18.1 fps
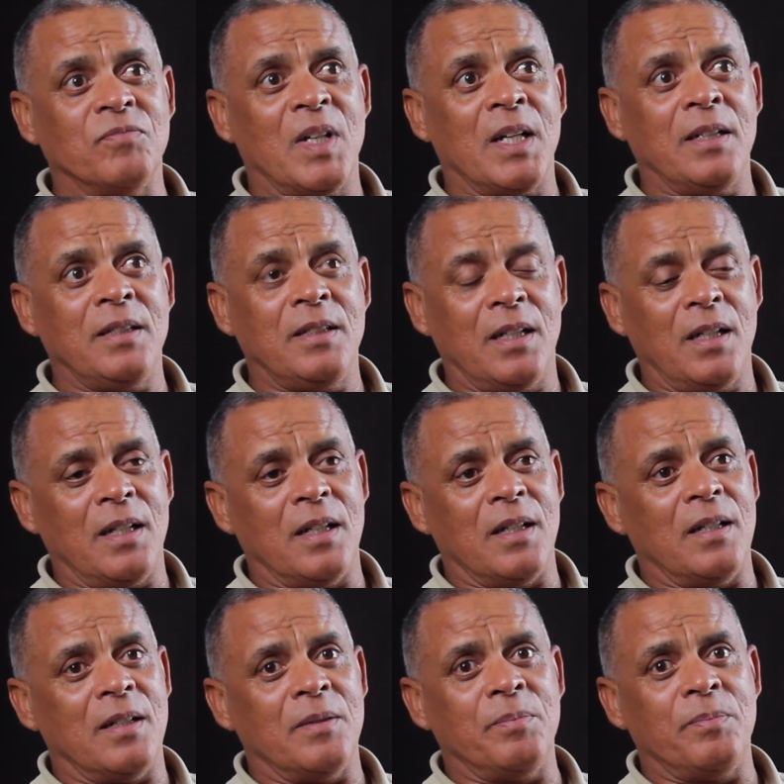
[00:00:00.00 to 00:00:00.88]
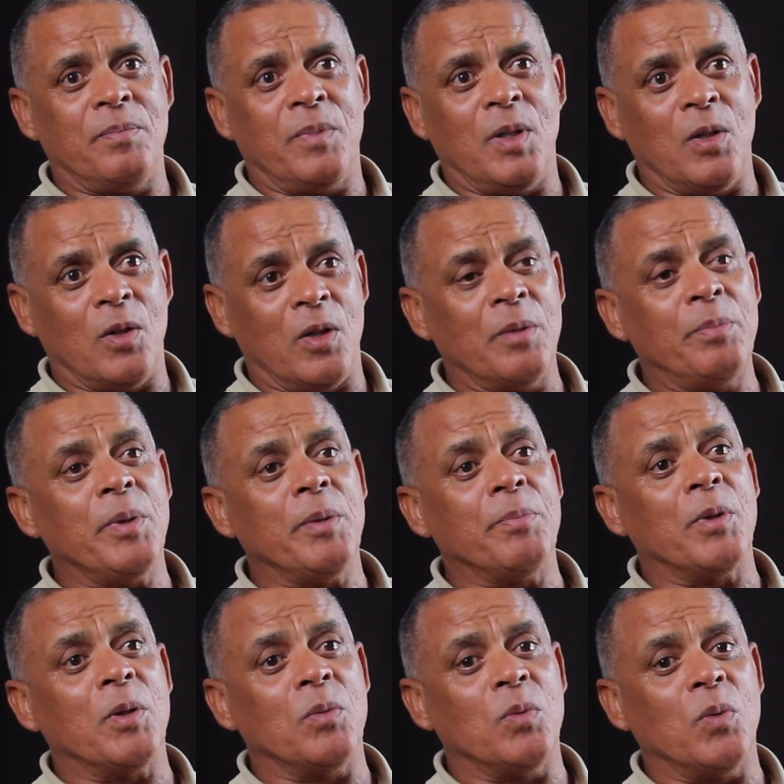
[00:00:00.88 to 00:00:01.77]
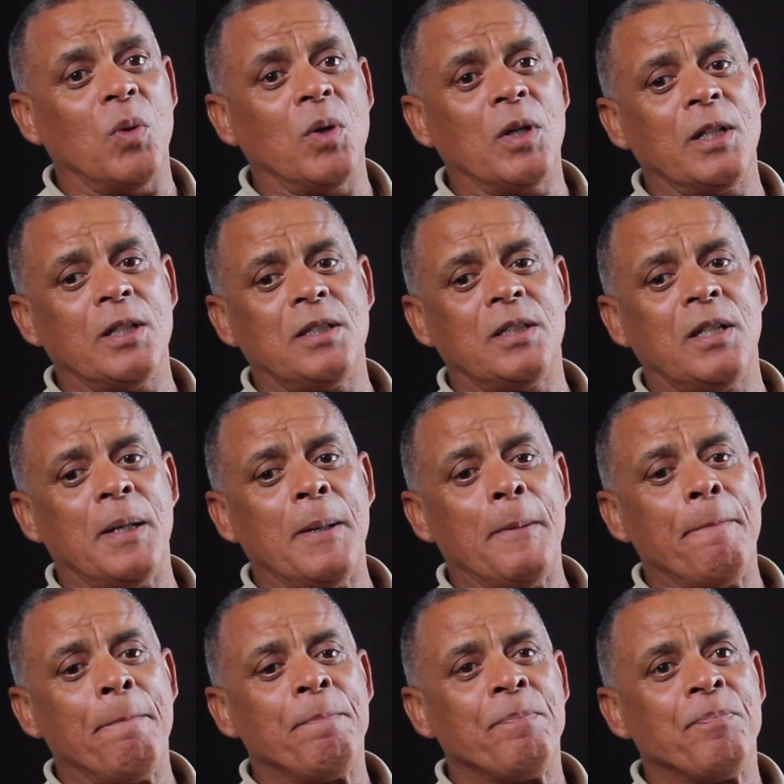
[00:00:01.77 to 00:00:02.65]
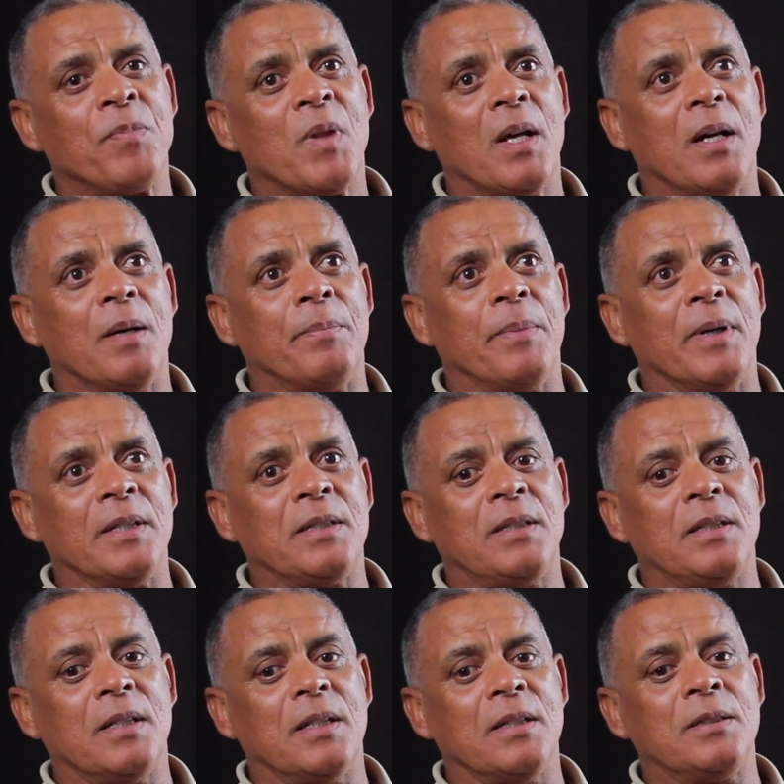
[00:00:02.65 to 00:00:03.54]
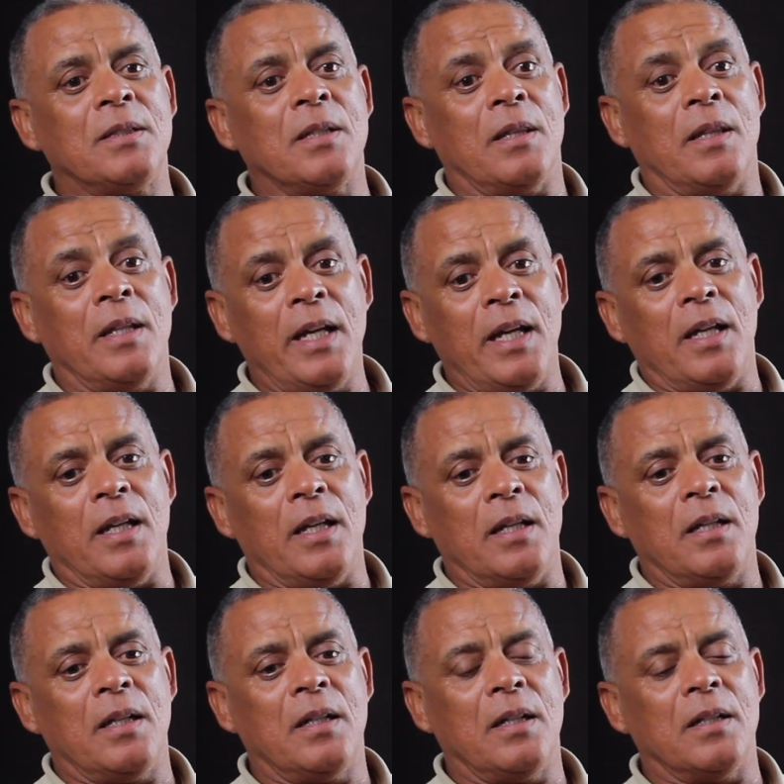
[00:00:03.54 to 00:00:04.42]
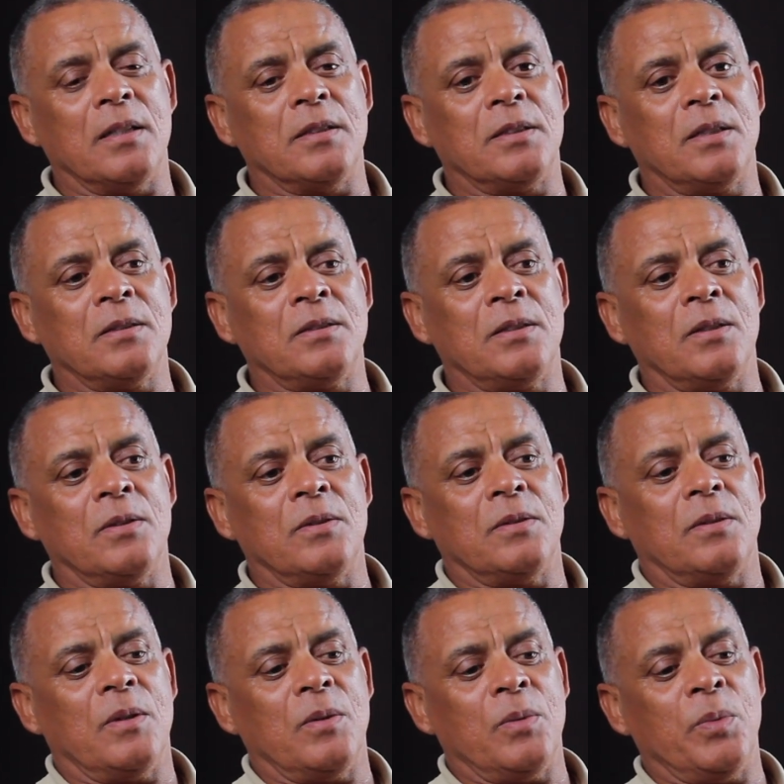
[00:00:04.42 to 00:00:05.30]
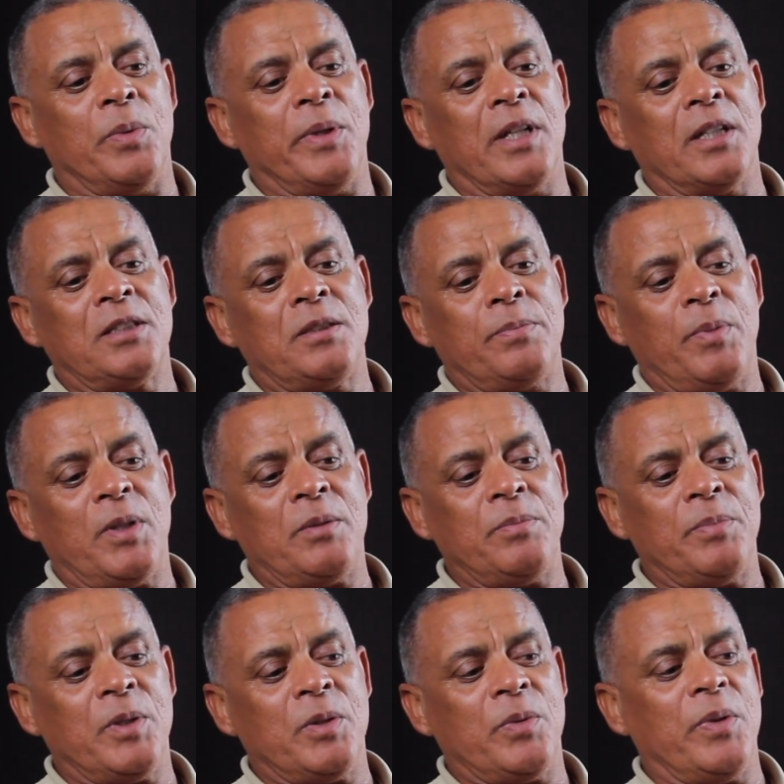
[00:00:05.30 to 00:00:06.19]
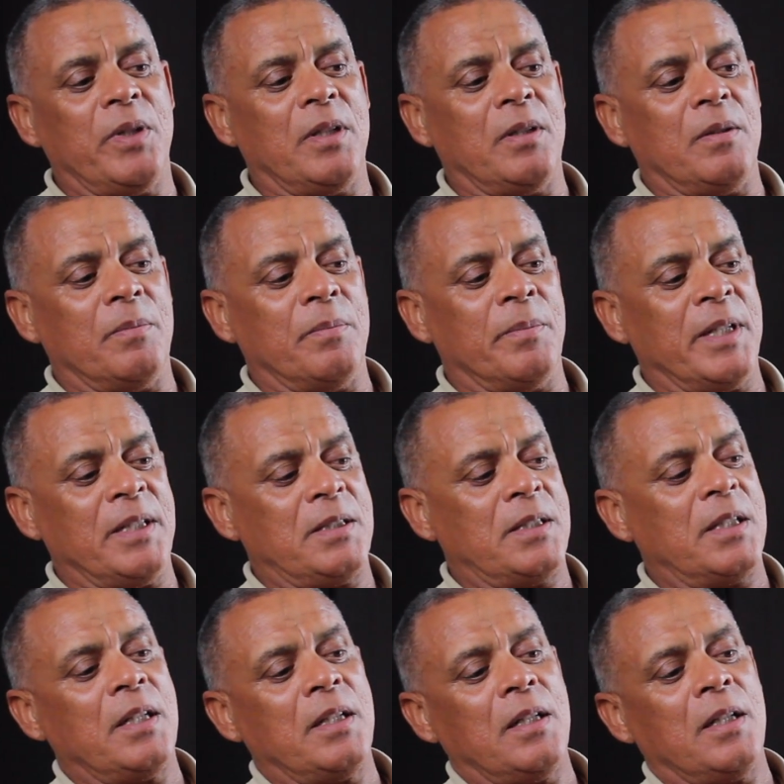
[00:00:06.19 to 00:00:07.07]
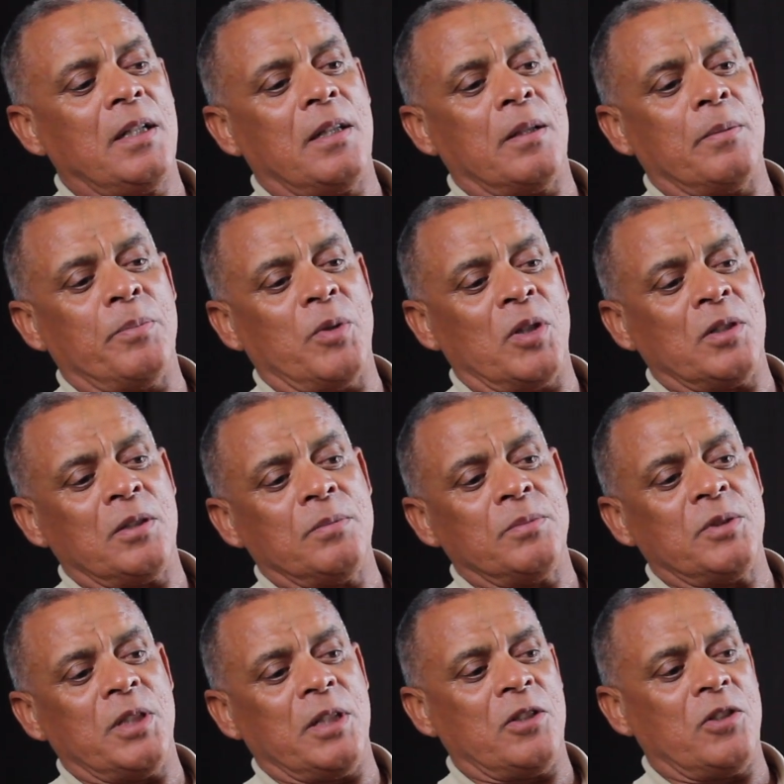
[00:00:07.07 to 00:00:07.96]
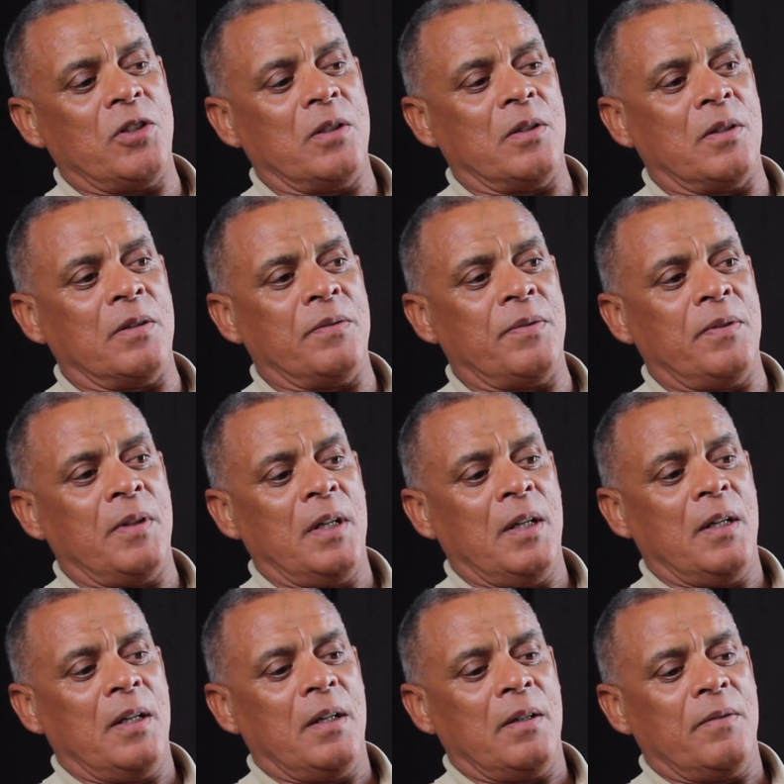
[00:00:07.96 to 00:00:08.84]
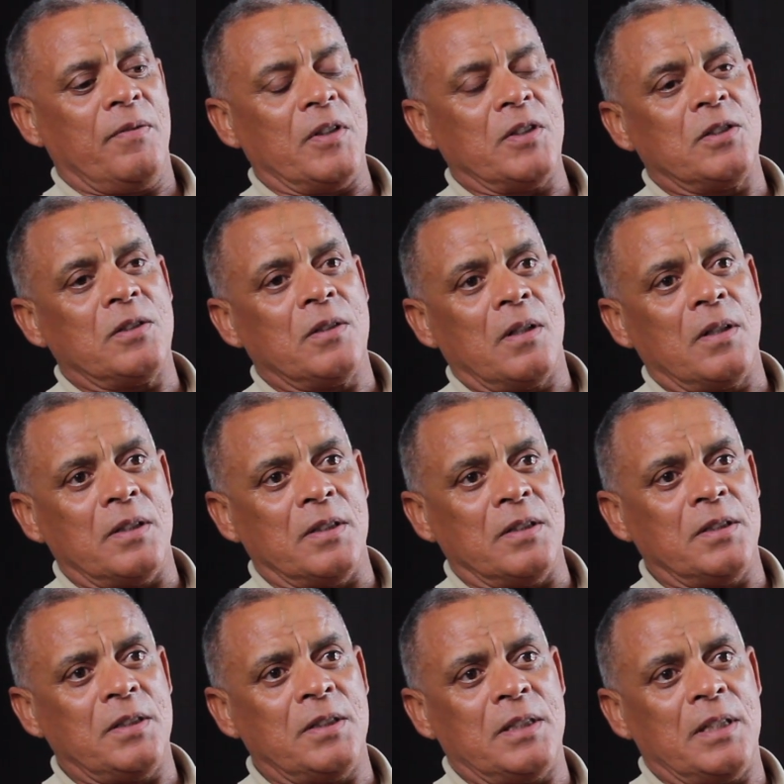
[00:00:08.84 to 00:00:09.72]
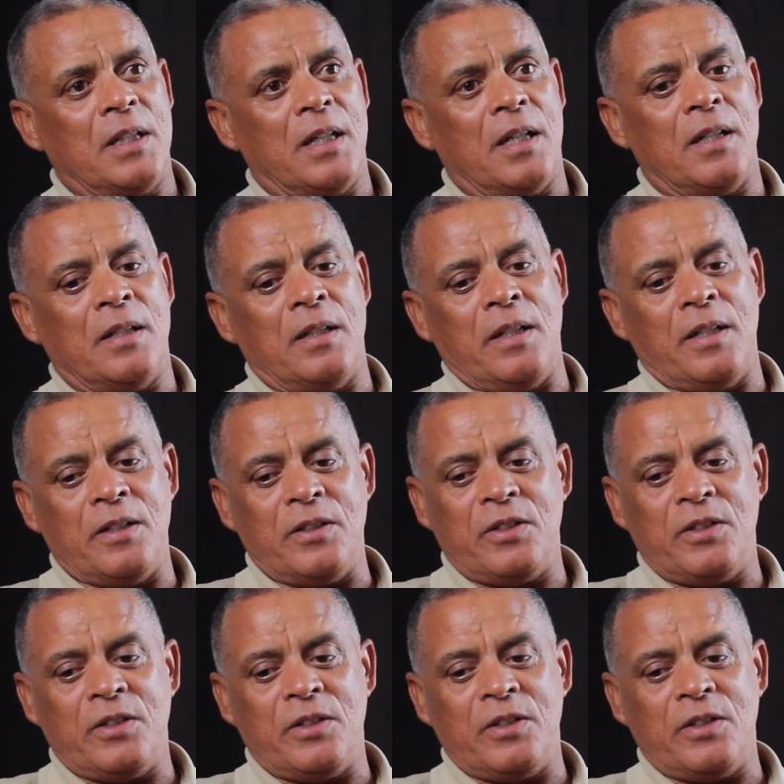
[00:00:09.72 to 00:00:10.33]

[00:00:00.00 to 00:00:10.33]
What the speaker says: And yeah, a lot of people walk it, but it's there. So we are split between maintaining the bottom section of Van Stadens and then